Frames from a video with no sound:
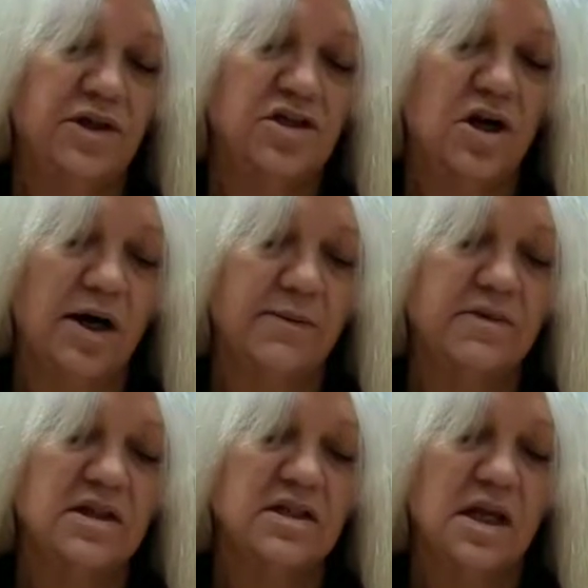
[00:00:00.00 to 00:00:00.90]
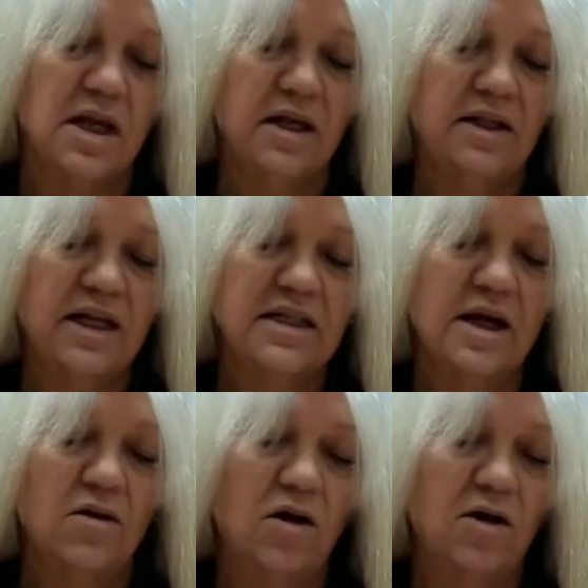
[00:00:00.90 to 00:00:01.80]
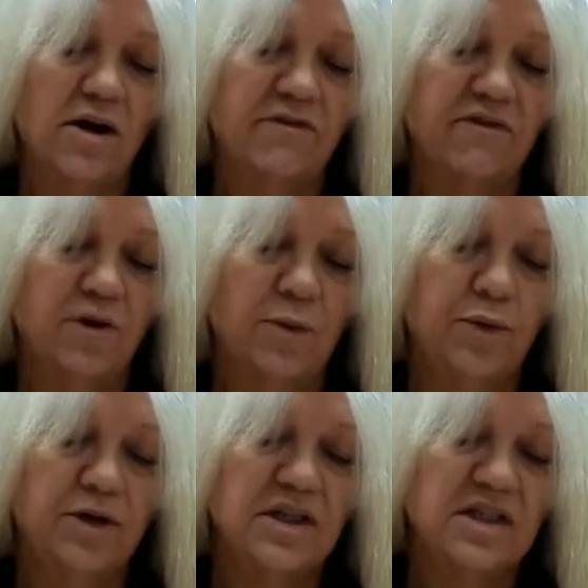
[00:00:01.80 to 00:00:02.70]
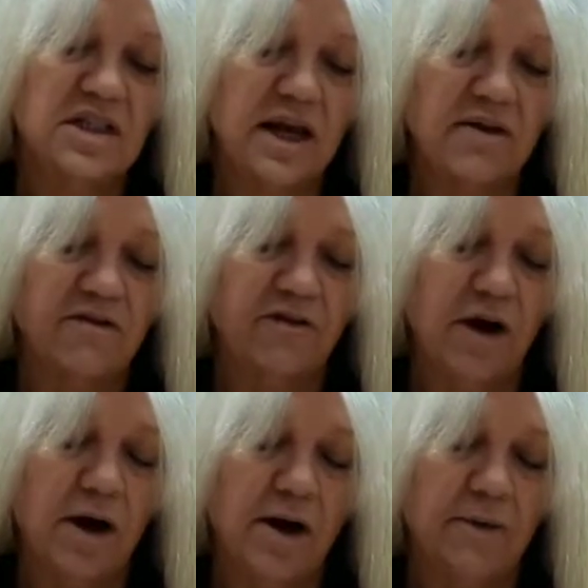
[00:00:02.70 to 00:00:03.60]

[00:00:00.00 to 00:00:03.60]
at a time, because that's how long I feel pretty safe